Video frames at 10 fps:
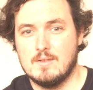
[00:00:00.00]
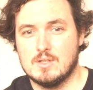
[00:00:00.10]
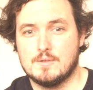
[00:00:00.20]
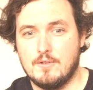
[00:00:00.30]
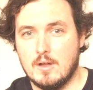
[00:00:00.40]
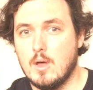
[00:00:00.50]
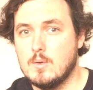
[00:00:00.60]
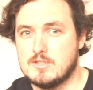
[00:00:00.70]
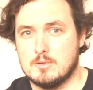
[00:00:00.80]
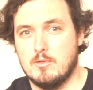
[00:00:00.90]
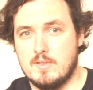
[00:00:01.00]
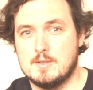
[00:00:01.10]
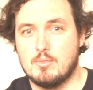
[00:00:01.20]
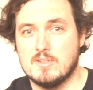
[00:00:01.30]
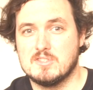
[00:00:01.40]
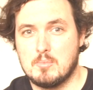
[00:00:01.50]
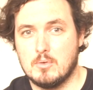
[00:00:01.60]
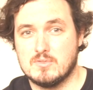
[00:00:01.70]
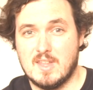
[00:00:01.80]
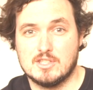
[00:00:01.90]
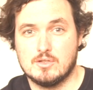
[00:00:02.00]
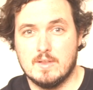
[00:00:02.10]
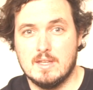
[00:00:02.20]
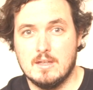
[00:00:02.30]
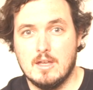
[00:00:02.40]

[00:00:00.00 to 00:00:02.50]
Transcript: just followed some of these principles naturally,